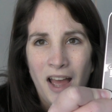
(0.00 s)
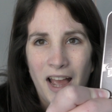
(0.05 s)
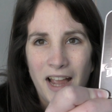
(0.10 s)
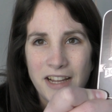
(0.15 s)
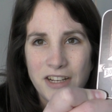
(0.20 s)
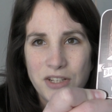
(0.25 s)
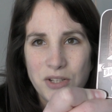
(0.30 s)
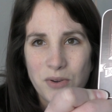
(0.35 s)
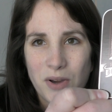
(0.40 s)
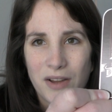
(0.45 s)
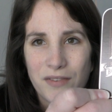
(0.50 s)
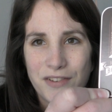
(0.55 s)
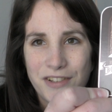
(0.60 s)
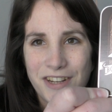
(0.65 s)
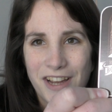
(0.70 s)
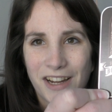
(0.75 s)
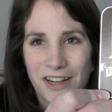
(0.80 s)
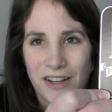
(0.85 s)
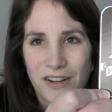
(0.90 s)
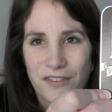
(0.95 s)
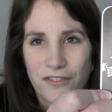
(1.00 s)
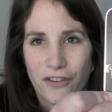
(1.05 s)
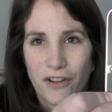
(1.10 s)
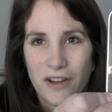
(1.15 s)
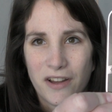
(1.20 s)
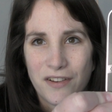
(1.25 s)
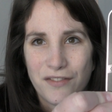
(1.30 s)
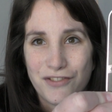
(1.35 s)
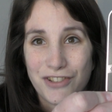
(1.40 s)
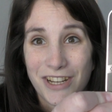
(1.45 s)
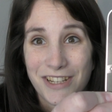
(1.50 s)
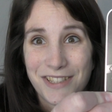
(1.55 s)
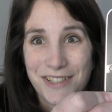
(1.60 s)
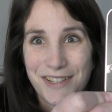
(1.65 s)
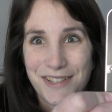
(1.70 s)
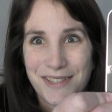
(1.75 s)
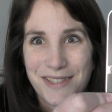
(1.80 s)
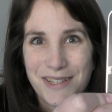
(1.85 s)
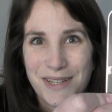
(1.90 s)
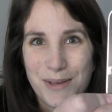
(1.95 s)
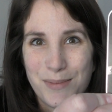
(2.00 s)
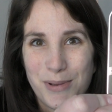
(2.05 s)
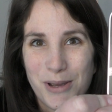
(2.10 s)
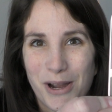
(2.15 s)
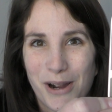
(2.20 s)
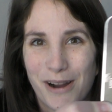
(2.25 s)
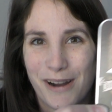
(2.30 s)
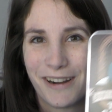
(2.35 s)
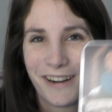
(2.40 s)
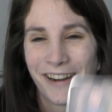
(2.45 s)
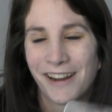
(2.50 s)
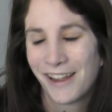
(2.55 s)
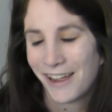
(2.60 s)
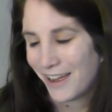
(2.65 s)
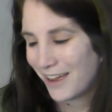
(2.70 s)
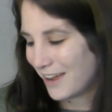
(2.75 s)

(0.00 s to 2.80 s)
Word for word: I do have a deck of, of Jesse's T B R